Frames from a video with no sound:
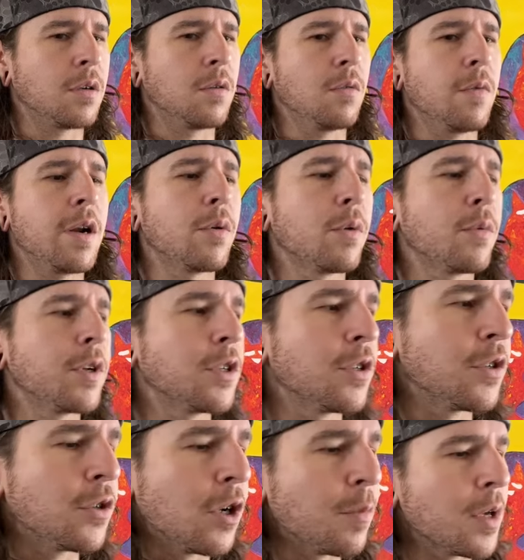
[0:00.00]
right away, what you're
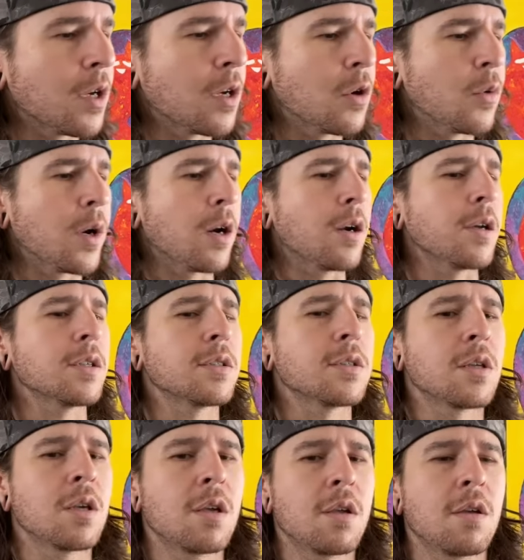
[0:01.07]
showing me,
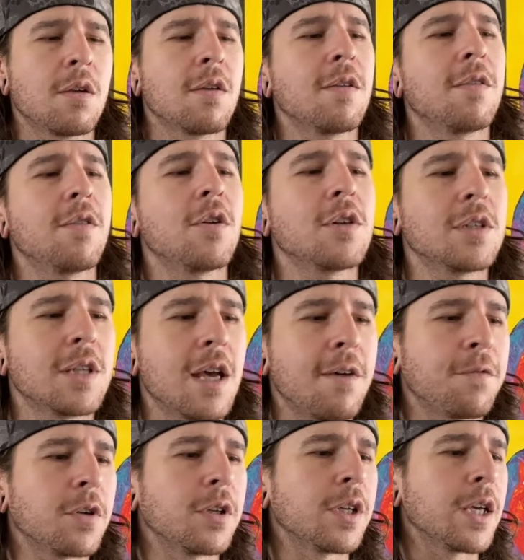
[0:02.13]
Aquarius, there's
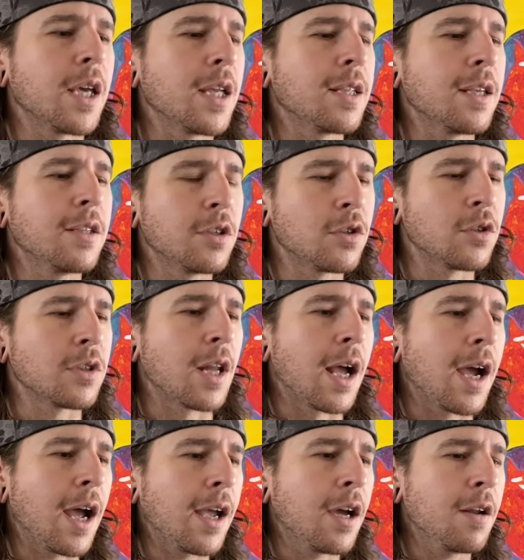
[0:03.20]
definitely it's interesting.
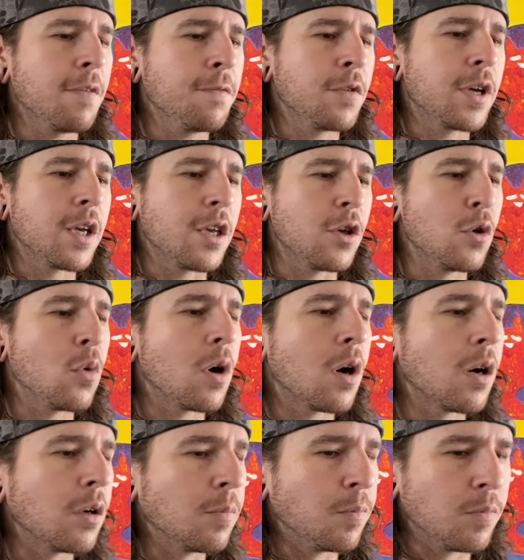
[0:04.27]
I kind of feel like you
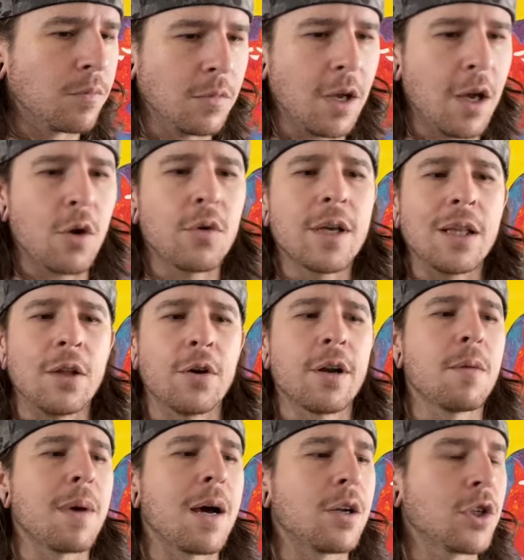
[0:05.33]
are not only learning
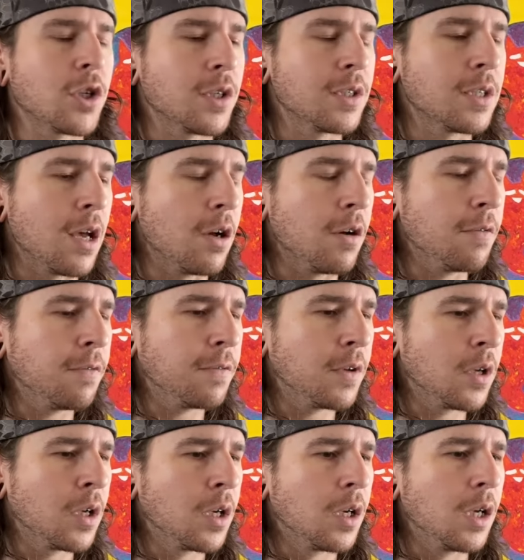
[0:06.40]
about yourself,
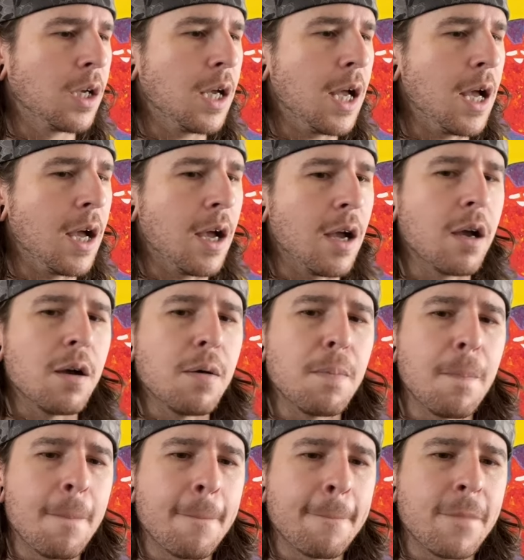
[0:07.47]

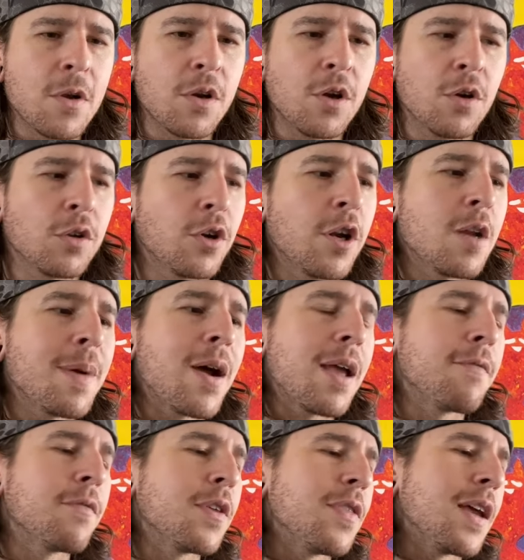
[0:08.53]
you're learning about
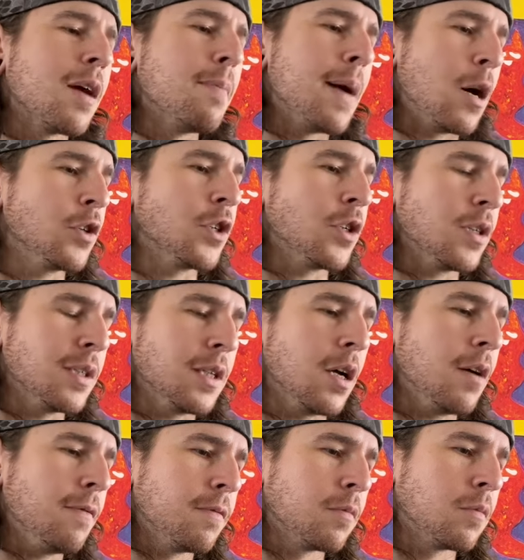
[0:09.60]
everything about yourself.